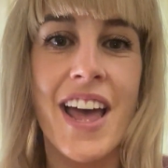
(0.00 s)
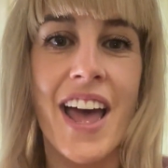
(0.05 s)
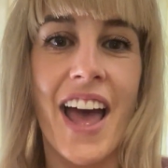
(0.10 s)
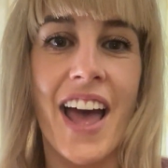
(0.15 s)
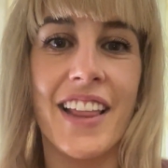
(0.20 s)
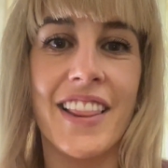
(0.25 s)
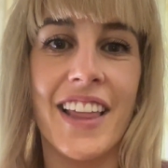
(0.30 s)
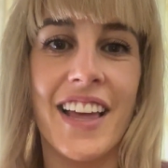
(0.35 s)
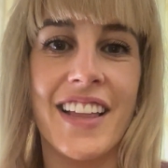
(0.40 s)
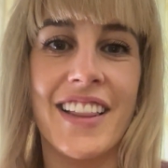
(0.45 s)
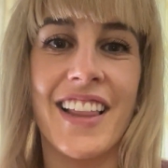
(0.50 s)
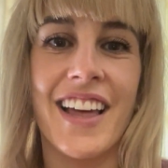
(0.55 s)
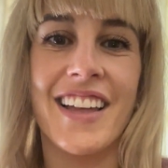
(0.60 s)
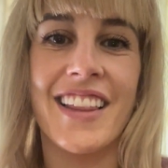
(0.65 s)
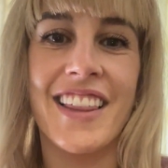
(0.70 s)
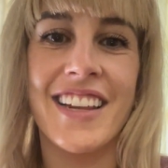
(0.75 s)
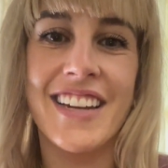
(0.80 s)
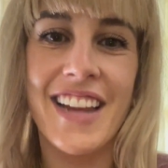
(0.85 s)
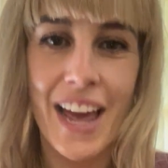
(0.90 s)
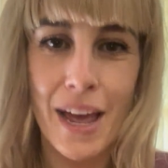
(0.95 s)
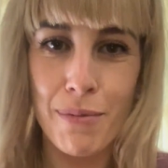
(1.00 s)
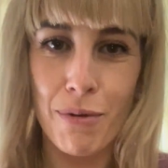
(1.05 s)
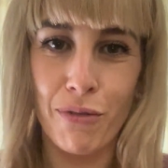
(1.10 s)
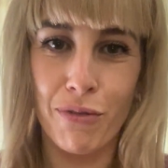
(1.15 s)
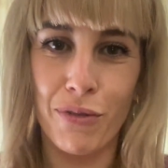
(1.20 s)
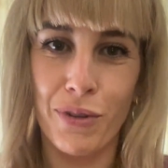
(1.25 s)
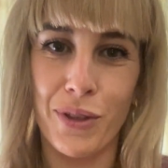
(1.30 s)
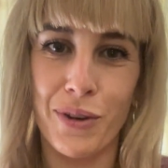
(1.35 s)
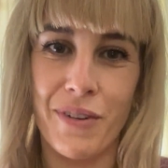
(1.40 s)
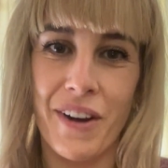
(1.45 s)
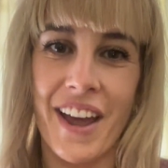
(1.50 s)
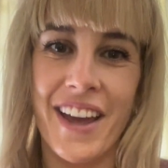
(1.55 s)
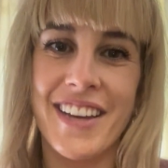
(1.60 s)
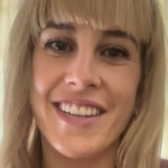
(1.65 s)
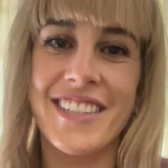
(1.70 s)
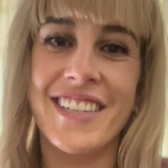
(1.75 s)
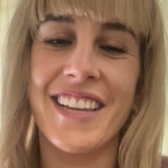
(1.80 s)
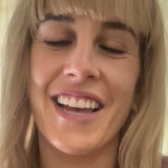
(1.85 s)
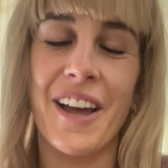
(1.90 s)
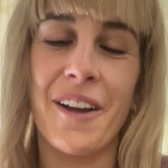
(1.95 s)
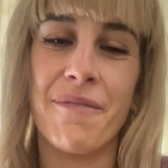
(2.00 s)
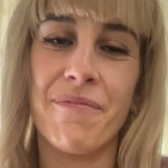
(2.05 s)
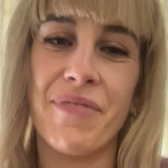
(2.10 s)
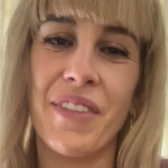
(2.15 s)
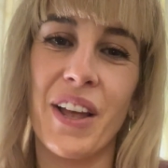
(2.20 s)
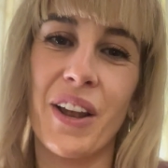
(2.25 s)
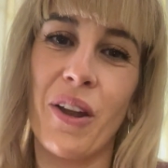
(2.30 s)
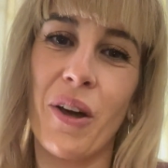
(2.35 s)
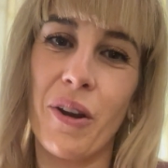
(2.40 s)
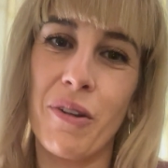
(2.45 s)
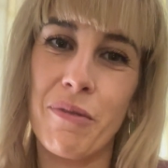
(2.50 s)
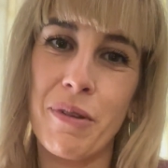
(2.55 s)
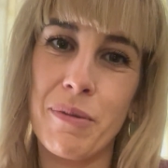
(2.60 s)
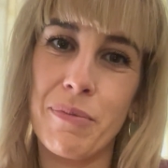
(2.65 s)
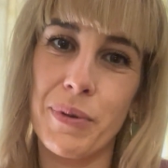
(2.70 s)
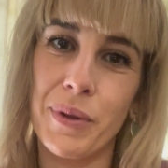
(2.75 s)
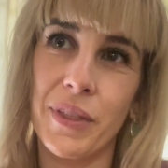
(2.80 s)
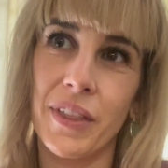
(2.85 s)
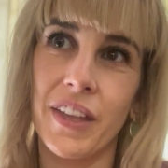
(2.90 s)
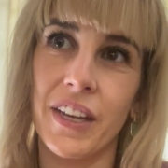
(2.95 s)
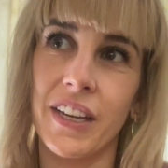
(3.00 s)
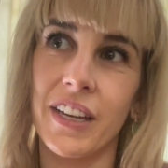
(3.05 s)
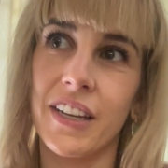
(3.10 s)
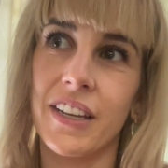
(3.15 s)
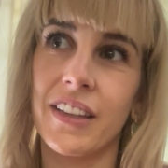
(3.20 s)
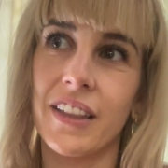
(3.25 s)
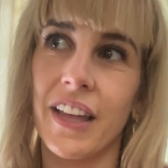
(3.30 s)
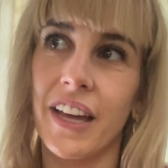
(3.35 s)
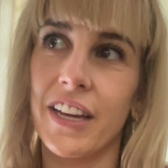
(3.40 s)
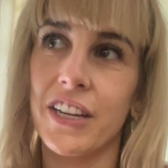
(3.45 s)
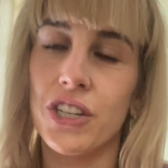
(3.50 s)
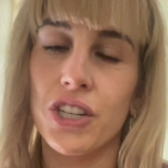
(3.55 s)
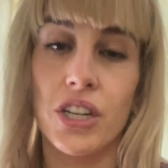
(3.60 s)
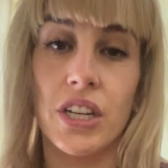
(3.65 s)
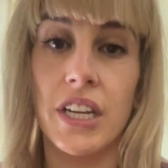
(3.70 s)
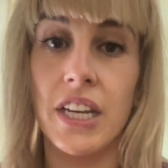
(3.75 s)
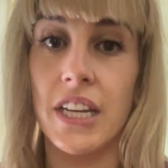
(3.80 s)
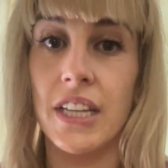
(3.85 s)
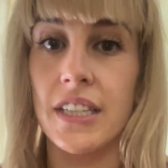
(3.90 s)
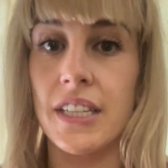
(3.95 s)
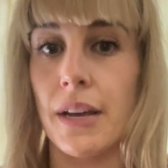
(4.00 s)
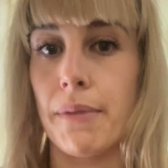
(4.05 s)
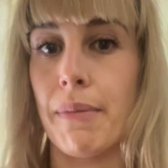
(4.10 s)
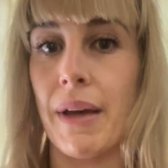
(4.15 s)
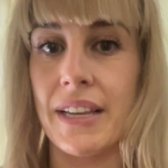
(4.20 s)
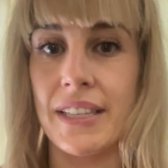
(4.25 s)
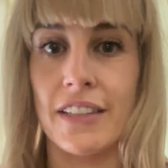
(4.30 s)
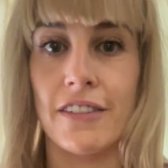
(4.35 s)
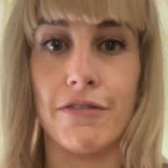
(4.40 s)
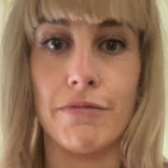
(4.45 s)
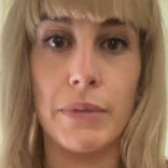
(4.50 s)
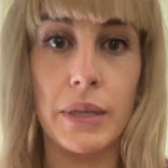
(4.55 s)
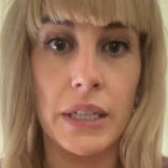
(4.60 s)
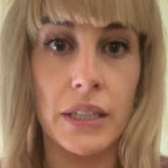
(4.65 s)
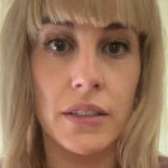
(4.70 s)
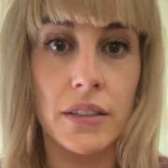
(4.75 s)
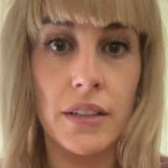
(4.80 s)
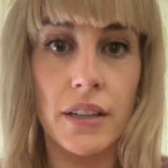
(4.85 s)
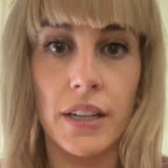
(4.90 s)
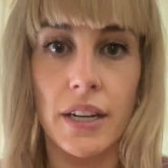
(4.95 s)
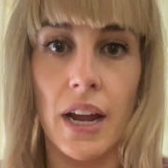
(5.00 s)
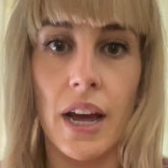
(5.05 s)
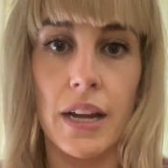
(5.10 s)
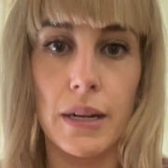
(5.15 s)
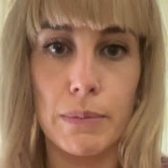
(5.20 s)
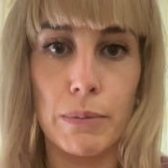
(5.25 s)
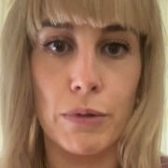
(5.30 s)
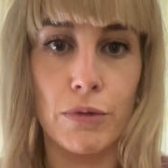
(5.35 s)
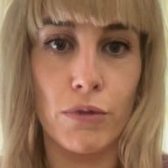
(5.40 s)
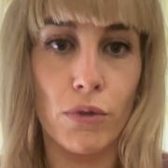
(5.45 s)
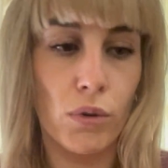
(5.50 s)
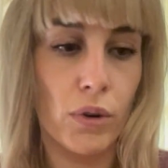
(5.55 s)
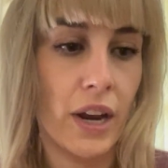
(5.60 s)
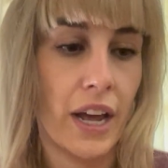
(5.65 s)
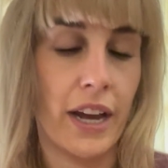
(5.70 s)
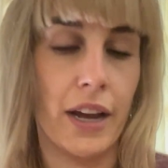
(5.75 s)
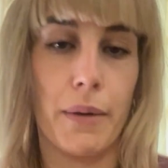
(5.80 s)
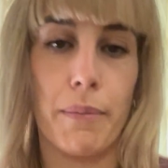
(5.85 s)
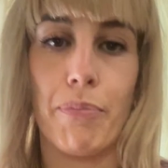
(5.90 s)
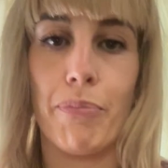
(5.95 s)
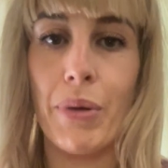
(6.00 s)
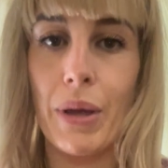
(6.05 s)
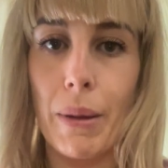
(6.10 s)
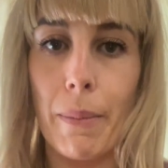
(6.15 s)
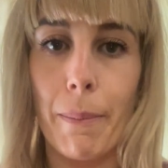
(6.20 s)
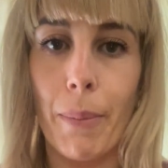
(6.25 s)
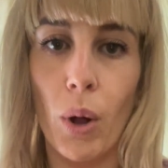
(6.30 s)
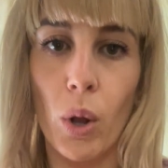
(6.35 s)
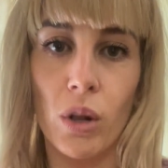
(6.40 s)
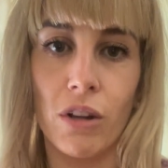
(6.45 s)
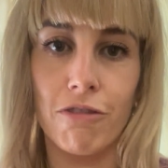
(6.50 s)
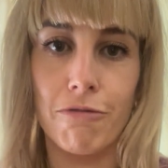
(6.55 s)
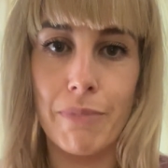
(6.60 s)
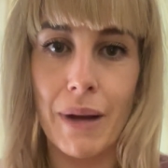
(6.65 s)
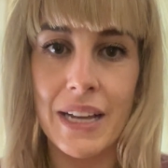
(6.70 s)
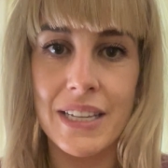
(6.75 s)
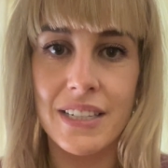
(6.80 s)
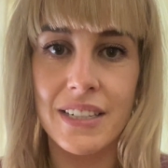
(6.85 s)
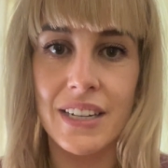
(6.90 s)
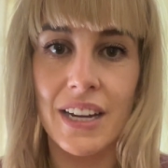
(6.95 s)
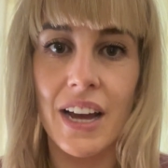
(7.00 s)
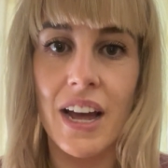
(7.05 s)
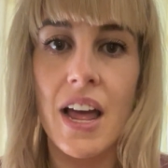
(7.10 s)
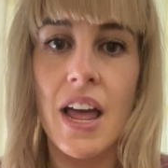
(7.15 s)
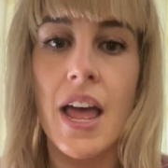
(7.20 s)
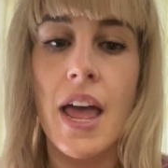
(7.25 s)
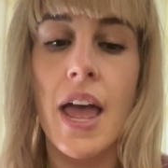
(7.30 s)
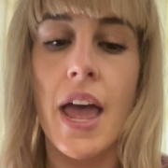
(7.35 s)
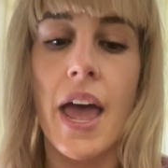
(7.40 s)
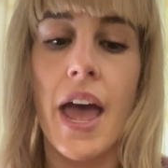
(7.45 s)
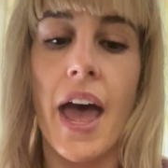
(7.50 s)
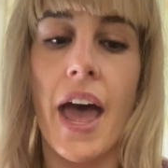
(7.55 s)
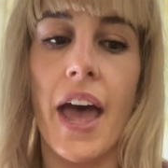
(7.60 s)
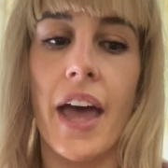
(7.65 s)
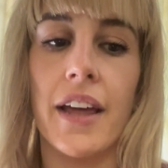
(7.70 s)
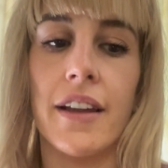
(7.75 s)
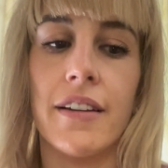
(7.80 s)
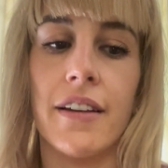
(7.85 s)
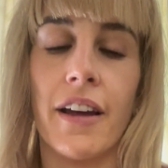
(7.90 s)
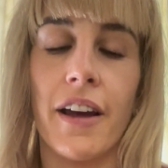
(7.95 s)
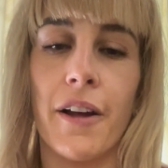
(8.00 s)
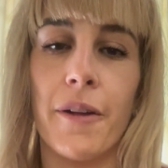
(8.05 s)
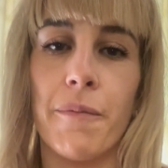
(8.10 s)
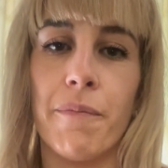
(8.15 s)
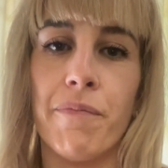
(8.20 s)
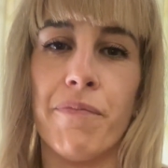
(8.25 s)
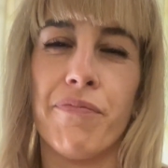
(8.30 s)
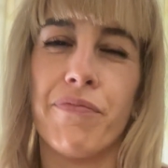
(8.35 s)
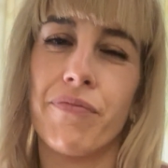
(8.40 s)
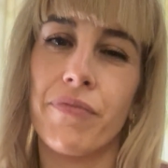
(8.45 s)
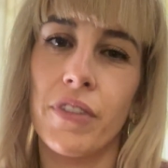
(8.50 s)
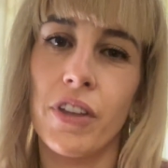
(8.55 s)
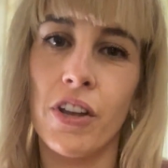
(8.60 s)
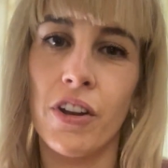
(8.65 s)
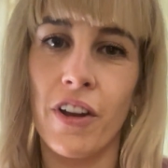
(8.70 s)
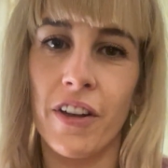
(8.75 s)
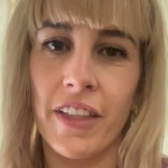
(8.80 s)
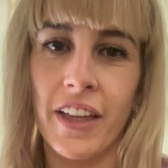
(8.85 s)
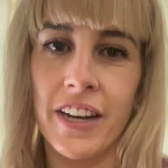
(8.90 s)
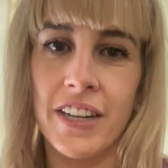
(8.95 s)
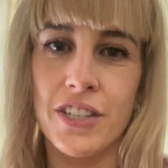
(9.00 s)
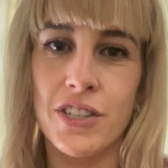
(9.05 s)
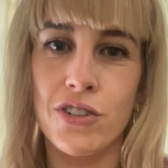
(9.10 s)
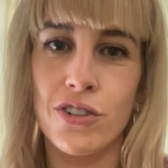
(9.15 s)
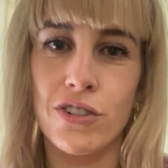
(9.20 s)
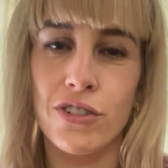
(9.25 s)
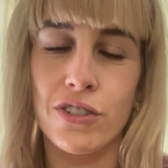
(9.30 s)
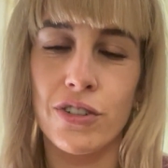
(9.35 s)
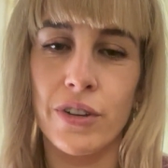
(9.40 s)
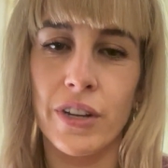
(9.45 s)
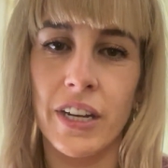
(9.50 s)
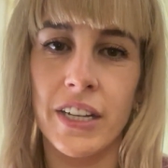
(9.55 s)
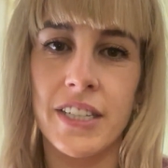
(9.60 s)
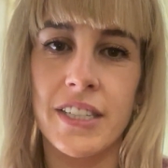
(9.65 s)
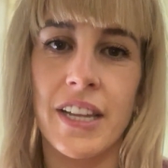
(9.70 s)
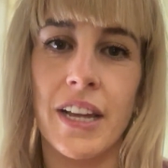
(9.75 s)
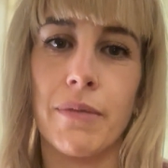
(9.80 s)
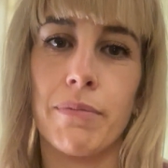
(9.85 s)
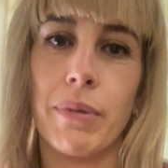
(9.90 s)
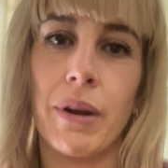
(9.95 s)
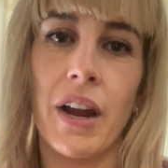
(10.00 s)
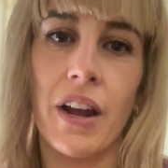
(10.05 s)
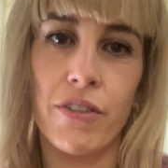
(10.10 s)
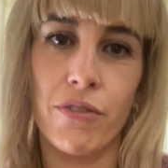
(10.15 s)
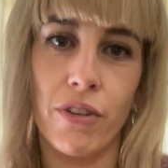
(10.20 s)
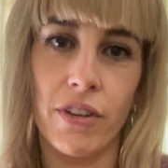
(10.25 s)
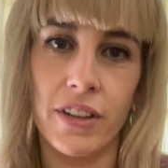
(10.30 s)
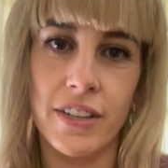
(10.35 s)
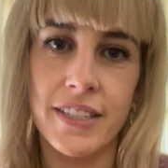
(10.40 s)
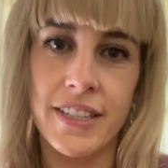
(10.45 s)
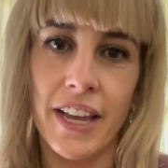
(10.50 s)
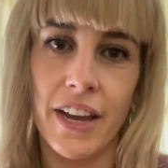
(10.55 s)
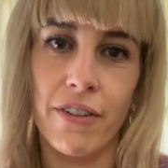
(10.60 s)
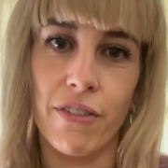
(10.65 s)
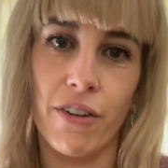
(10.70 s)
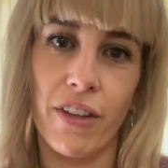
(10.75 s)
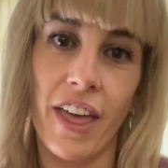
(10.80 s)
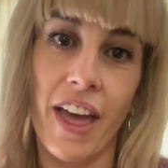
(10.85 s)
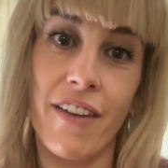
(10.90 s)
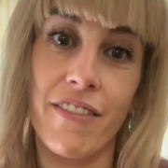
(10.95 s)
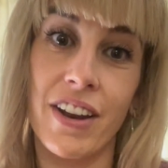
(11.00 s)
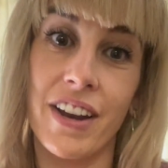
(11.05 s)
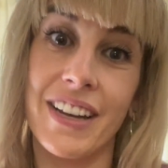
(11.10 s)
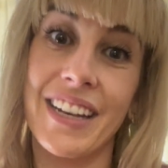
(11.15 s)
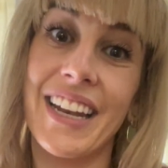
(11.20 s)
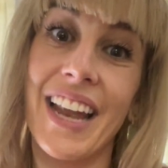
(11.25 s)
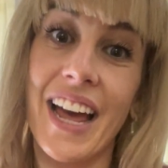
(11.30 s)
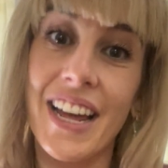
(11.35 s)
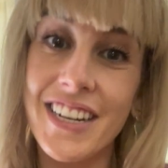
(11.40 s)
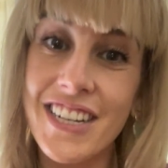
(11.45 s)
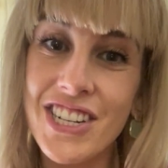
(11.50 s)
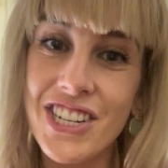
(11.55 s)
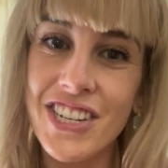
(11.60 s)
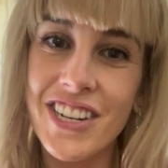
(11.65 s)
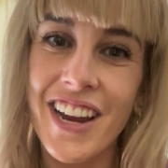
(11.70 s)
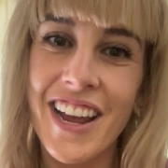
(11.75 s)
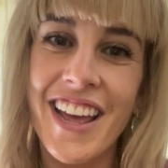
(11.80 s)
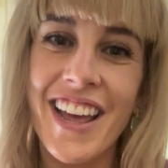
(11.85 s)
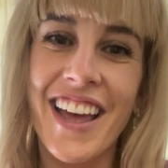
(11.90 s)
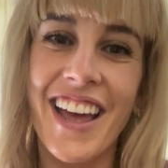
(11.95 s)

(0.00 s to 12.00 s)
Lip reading: And then the day before the race, a lot of people think they should eat a massive meal the night before, like a big bowl of pasta, and that is true to an extent, but I'd rather have it at lunch.